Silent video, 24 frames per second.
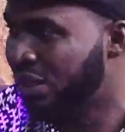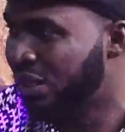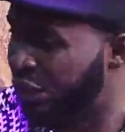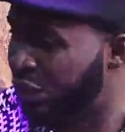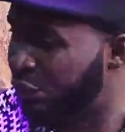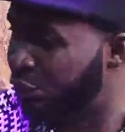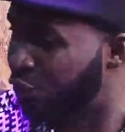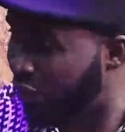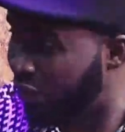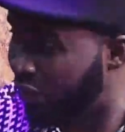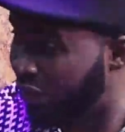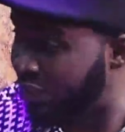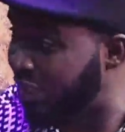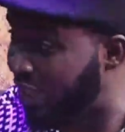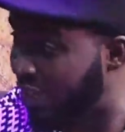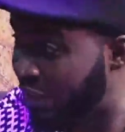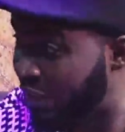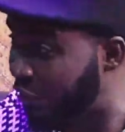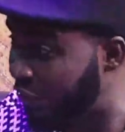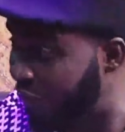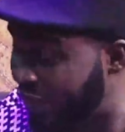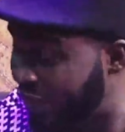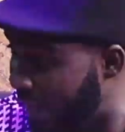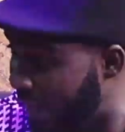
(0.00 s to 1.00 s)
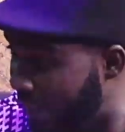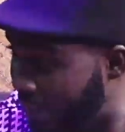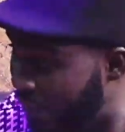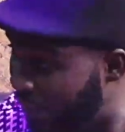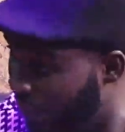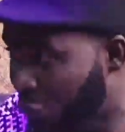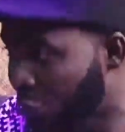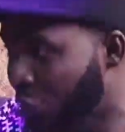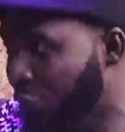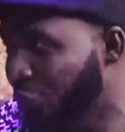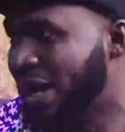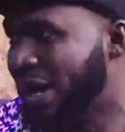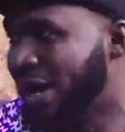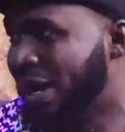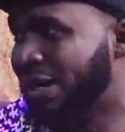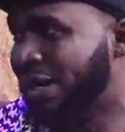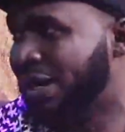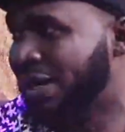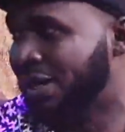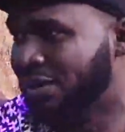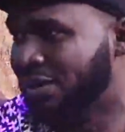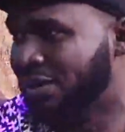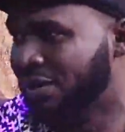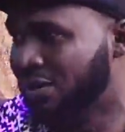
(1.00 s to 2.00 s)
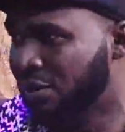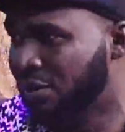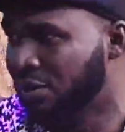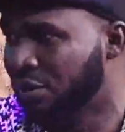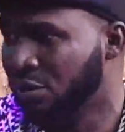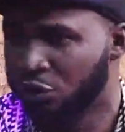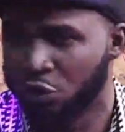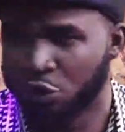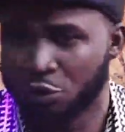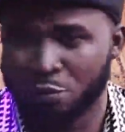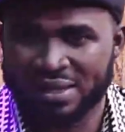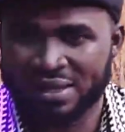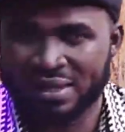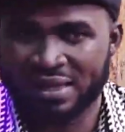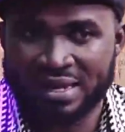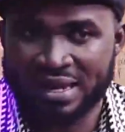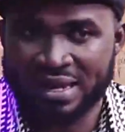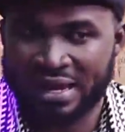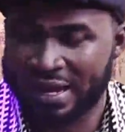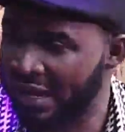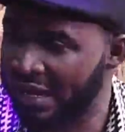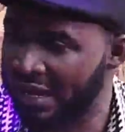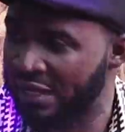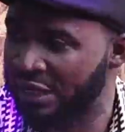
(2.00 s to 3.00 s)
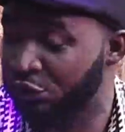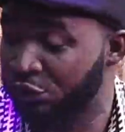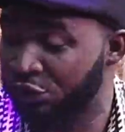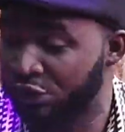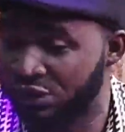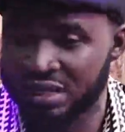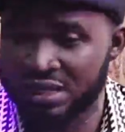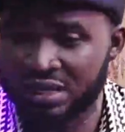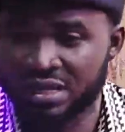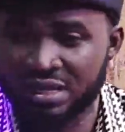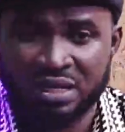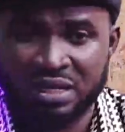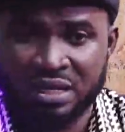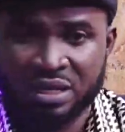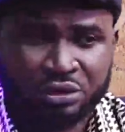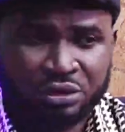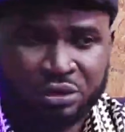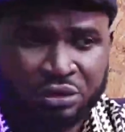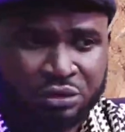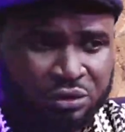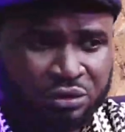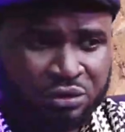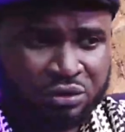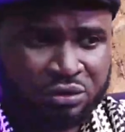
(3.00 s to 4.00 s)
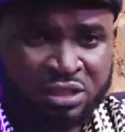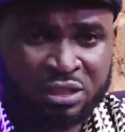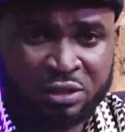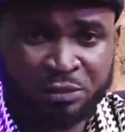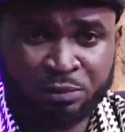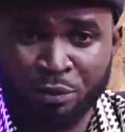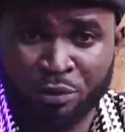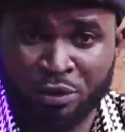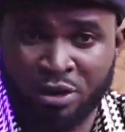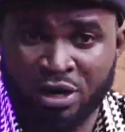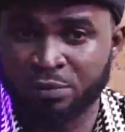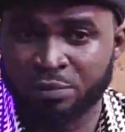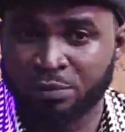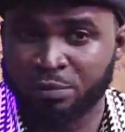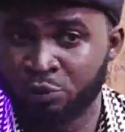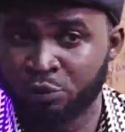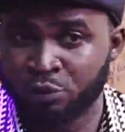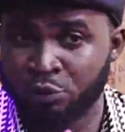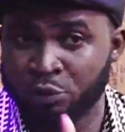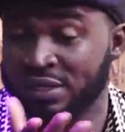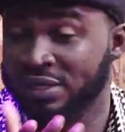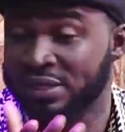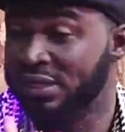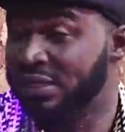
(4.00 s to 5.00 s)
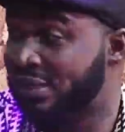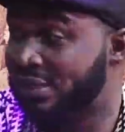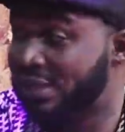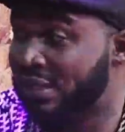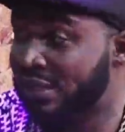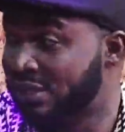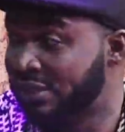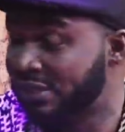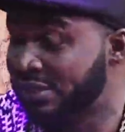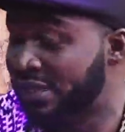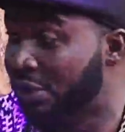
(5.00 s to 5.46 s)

It's what is giving them the morale. No matter their age, you see these boys doing this thing.